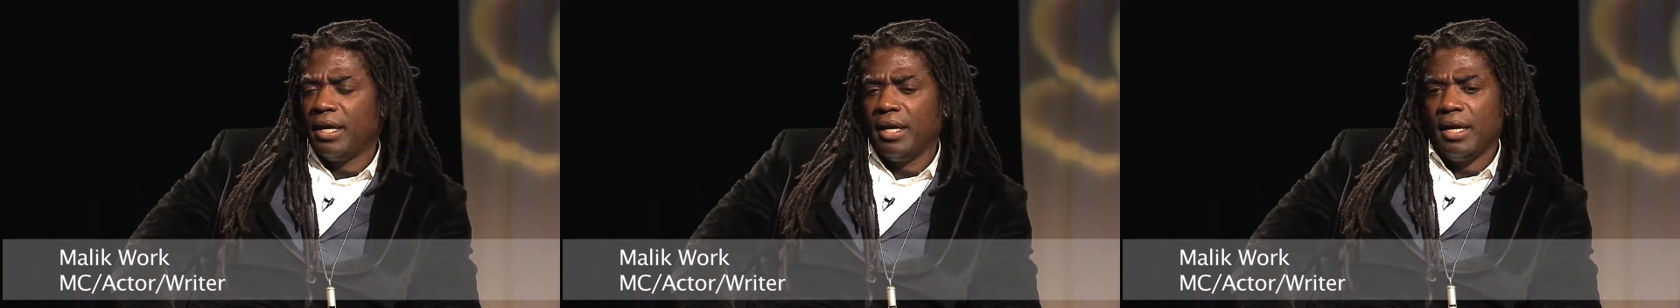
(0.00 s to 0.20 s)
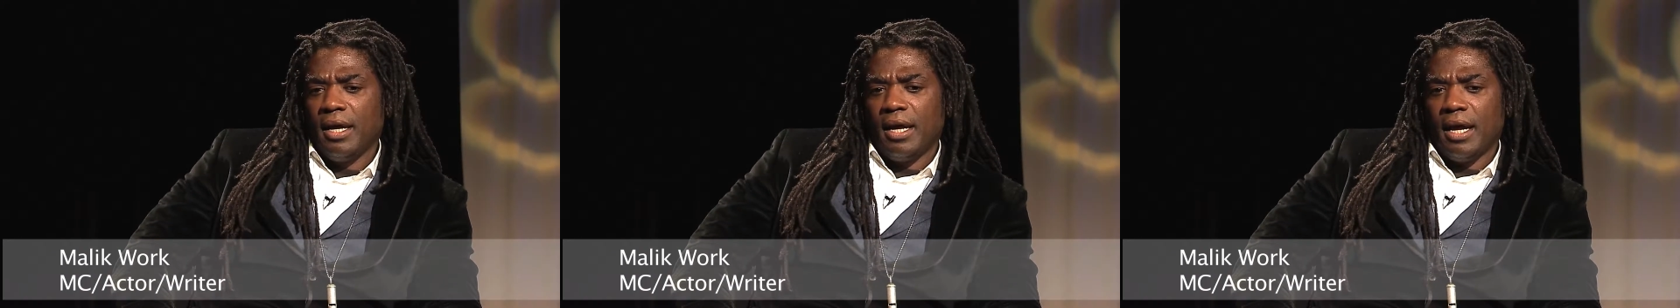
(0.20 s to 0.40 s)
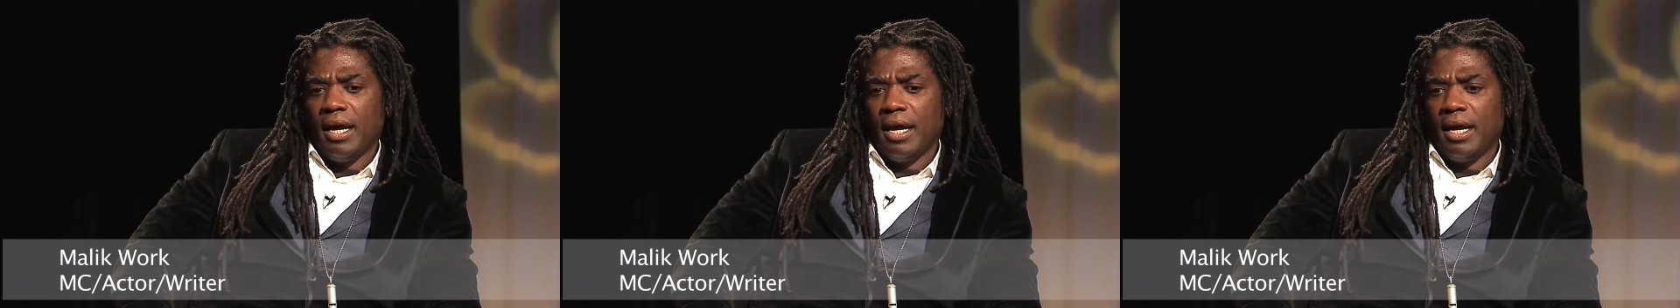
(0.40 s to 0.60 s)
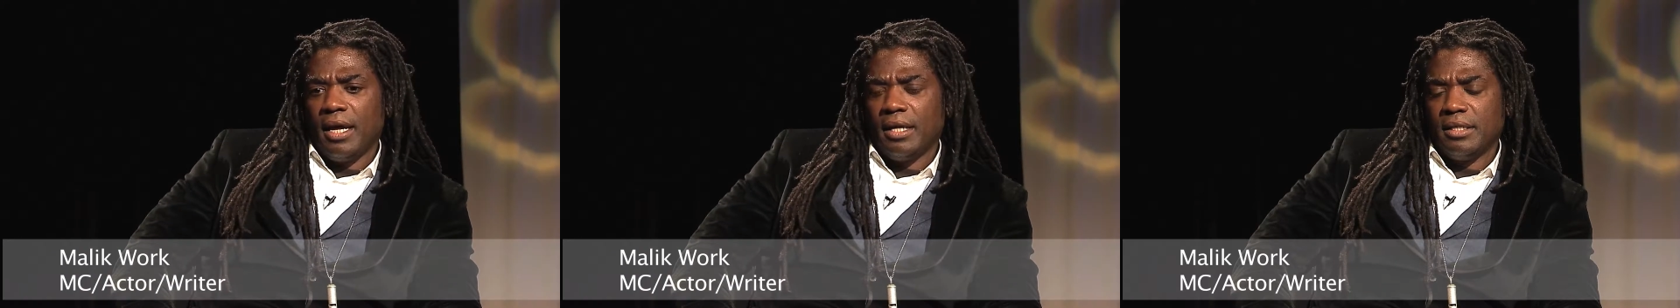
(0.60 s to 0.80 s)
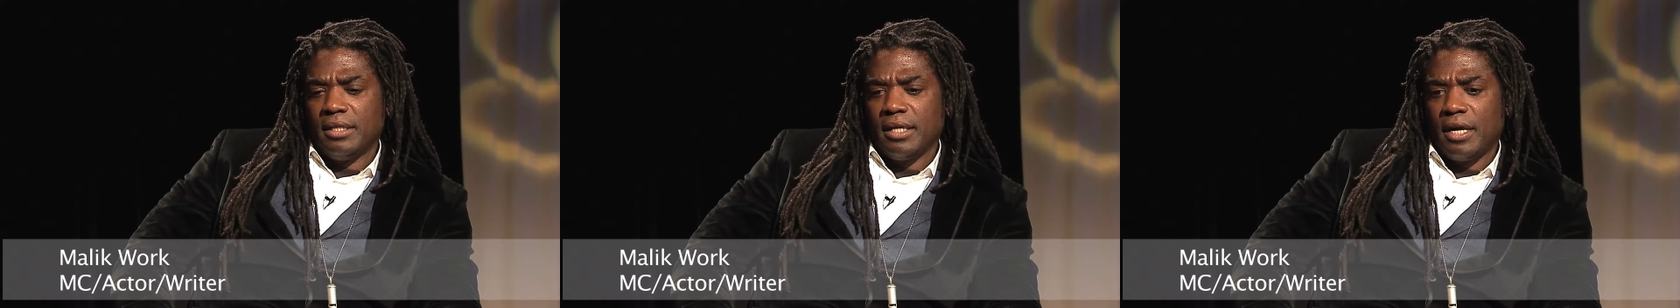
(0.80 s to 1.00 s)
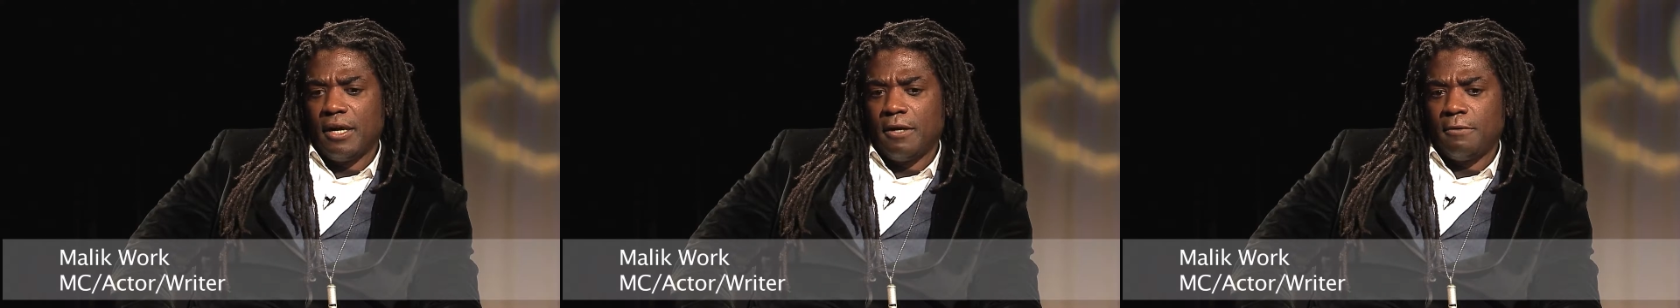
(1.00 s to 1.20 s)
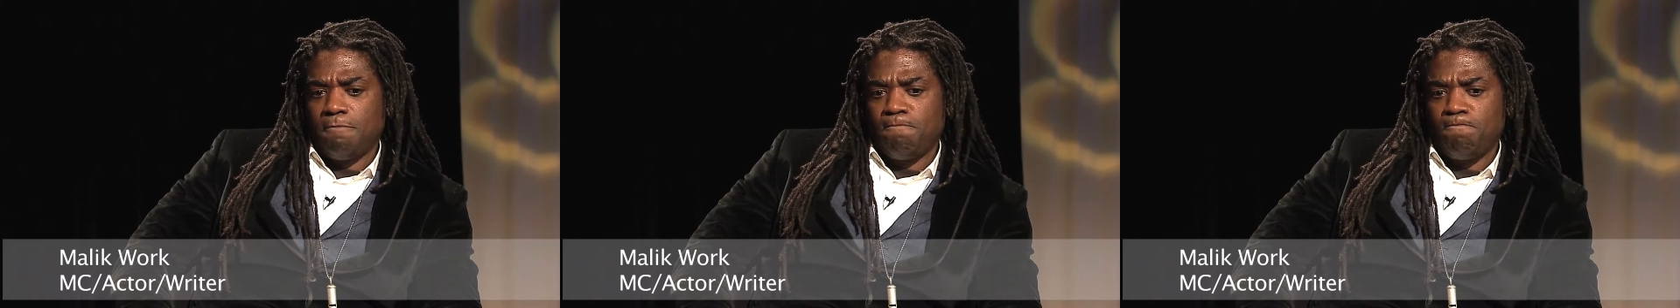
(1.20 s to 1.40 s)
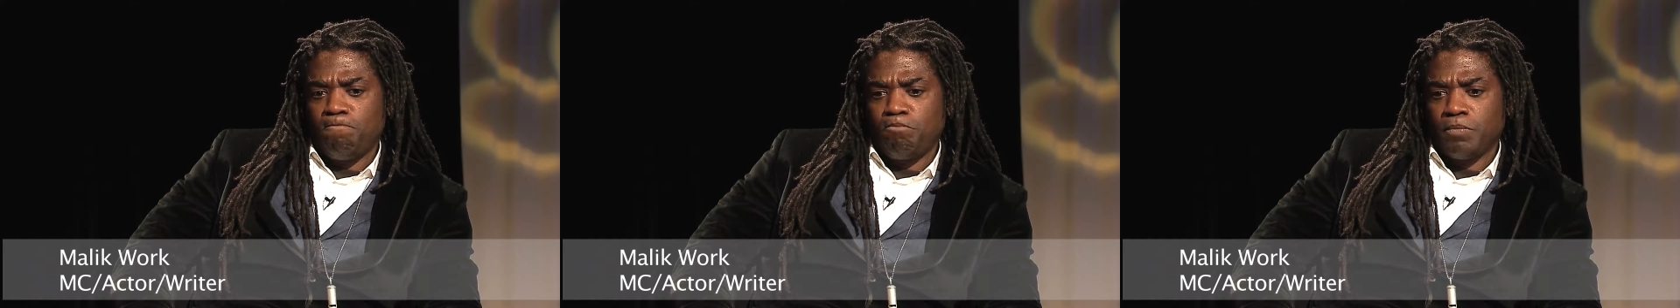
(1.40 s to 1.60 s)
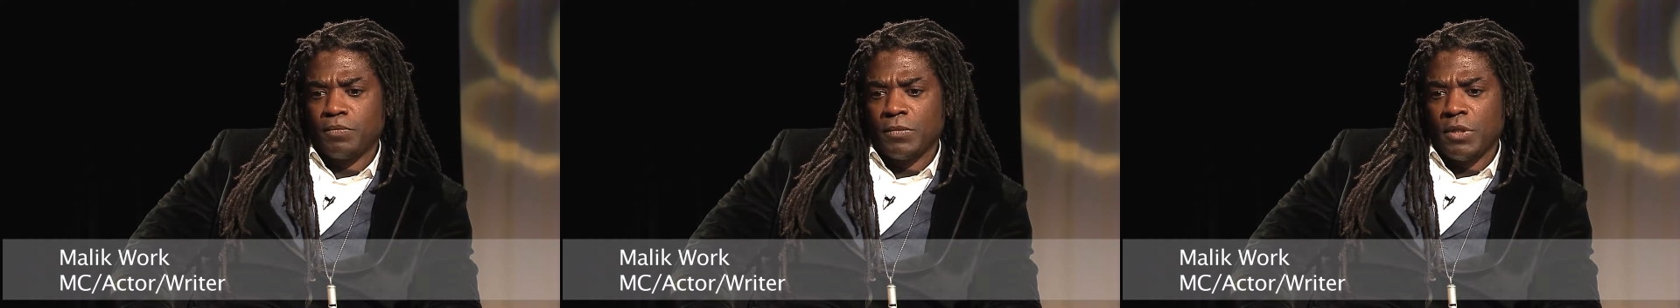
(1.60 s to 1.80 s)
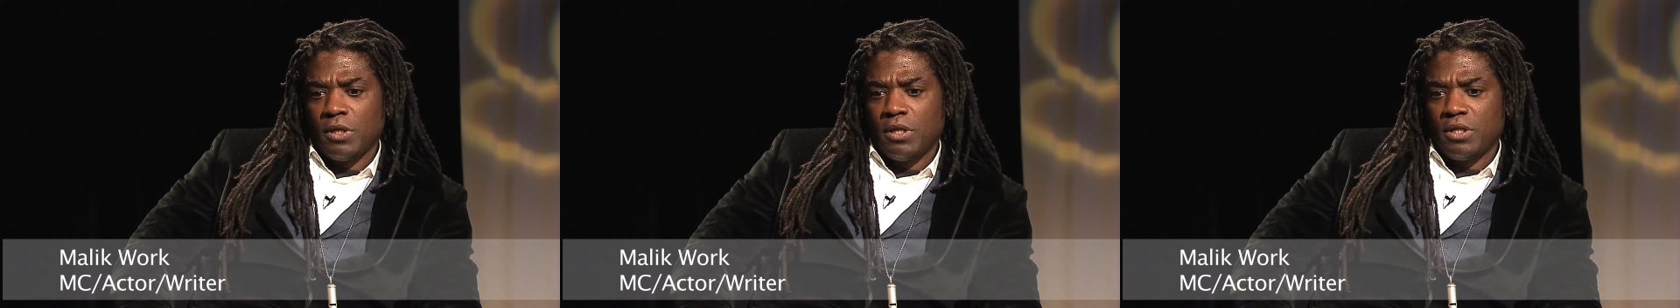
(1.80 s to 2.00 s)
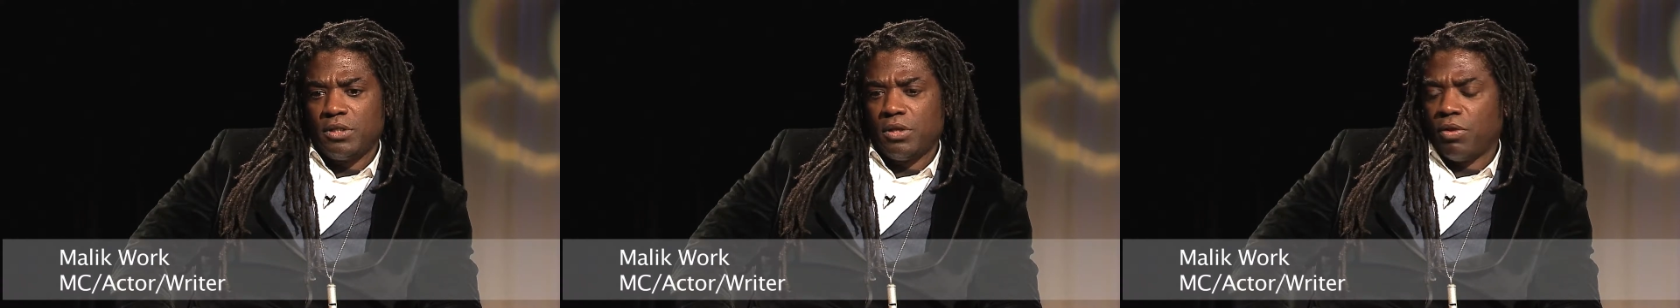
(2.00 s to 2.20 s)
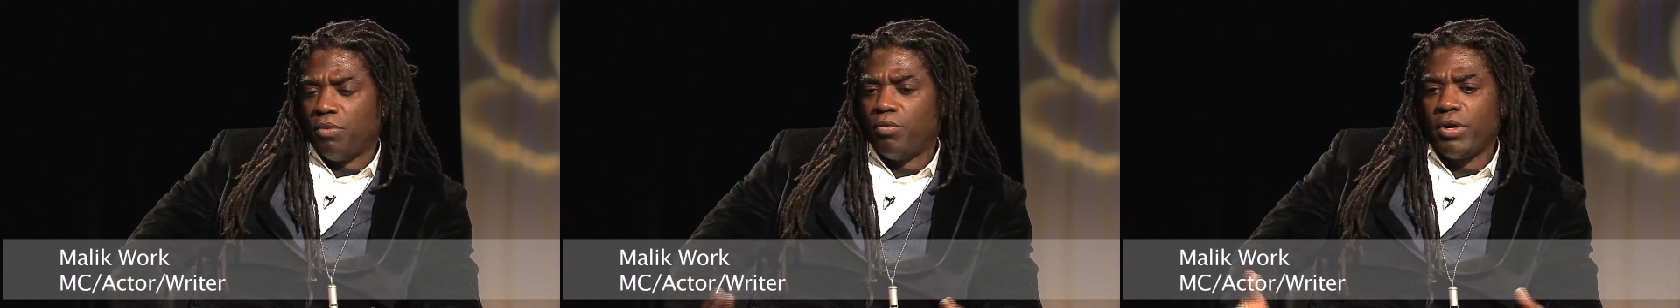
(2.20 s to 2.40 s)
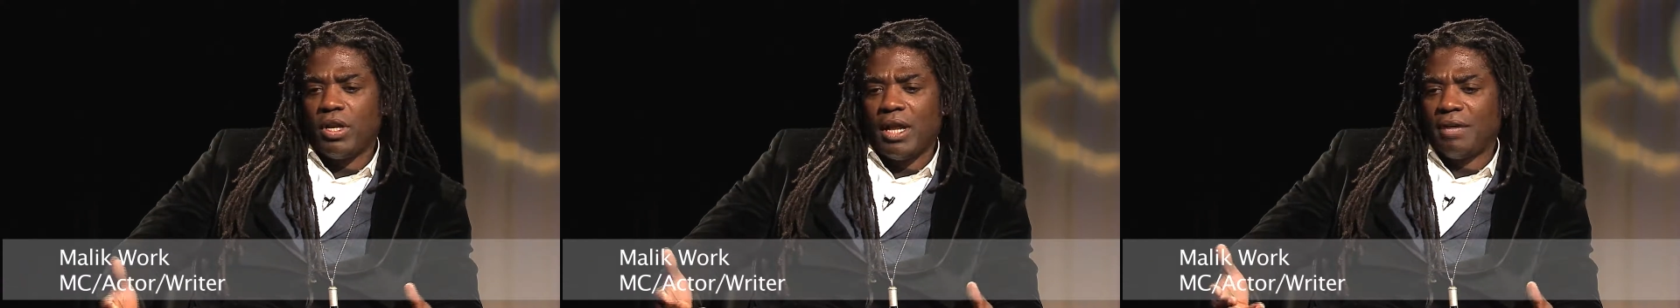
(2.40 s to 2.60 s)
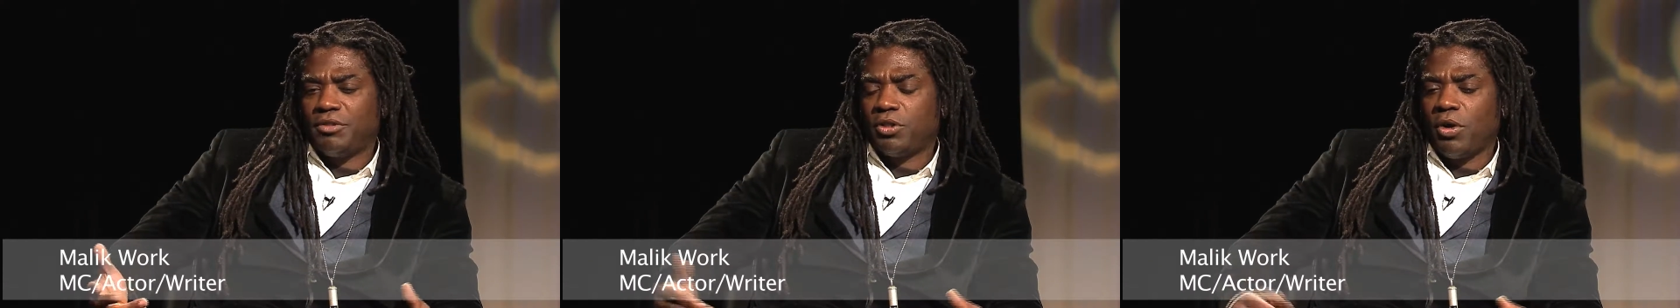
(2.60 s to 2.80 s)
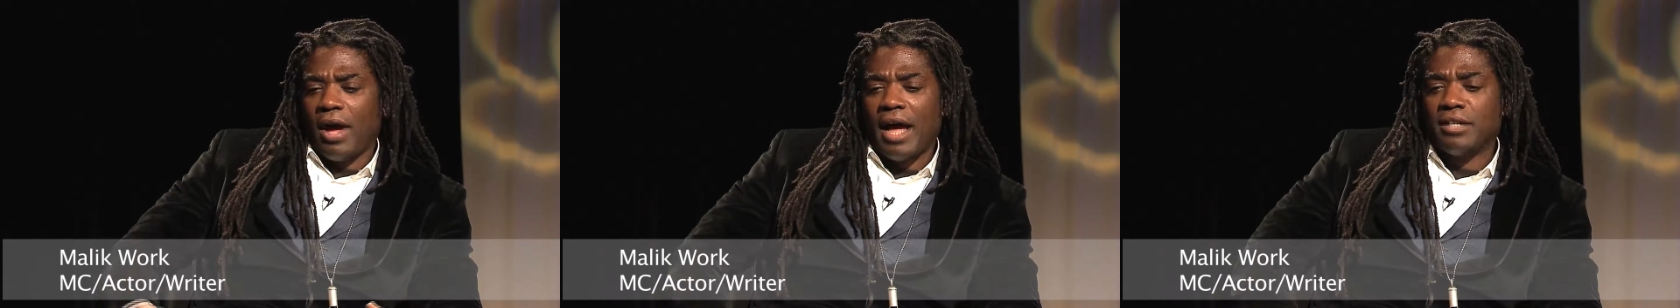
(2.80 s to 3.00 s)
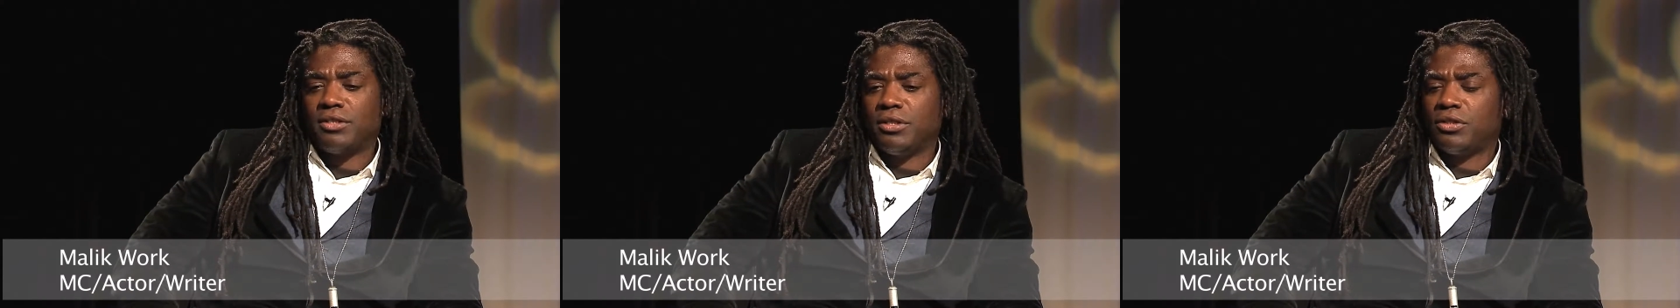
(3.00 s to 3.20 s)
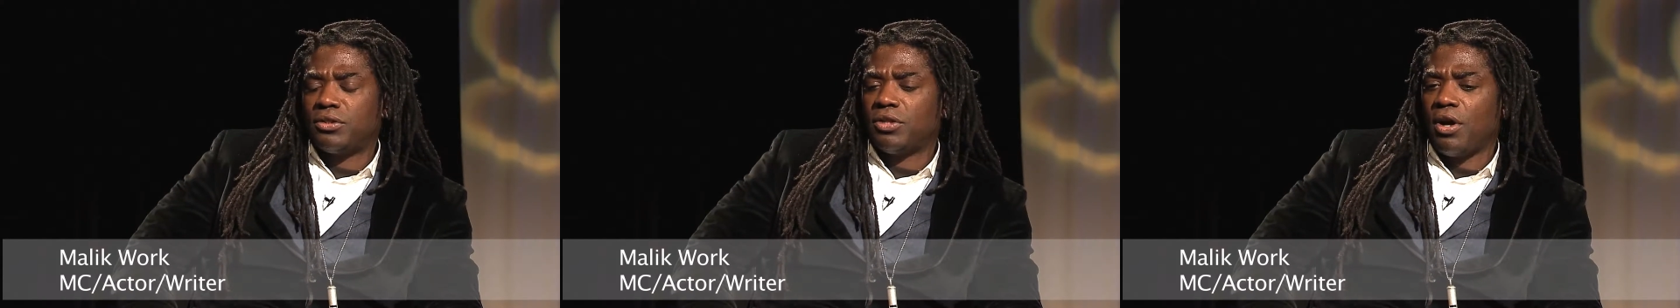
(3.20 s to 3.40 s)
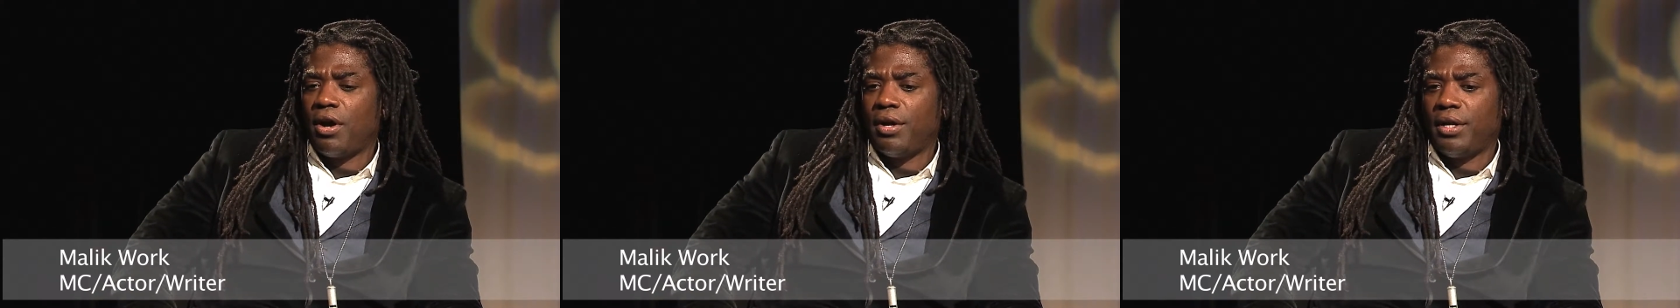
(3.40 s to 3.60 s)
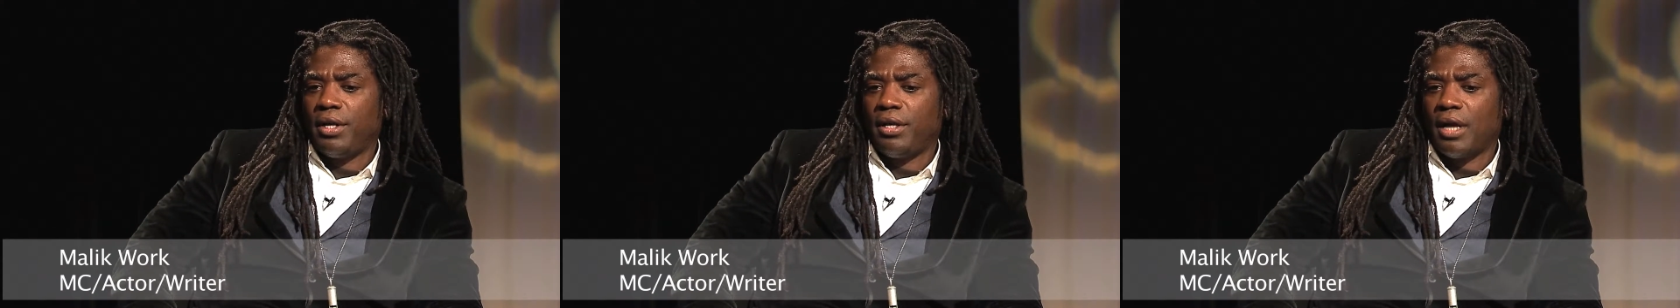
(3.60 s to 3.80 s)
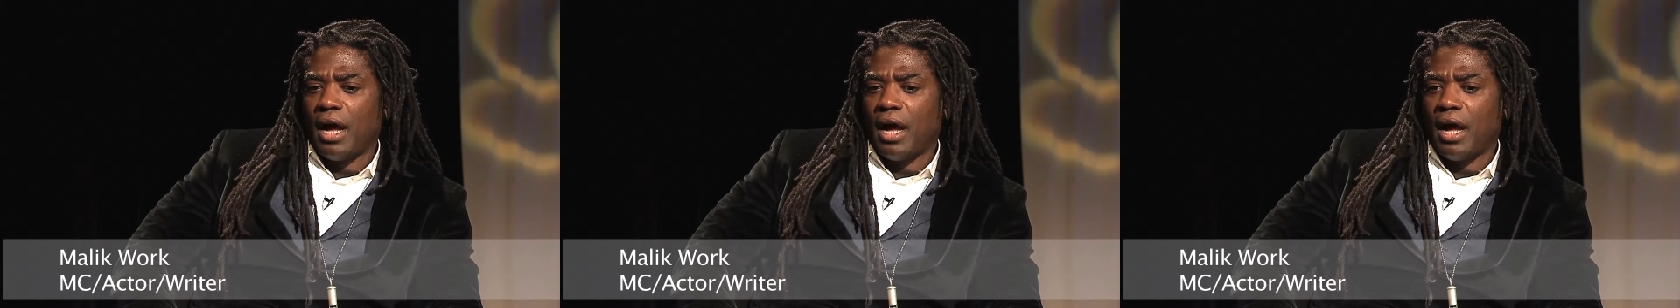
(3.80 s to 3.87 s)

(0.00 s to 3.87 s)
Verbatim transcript: Mm -hmm. And um, so the real life show actually started.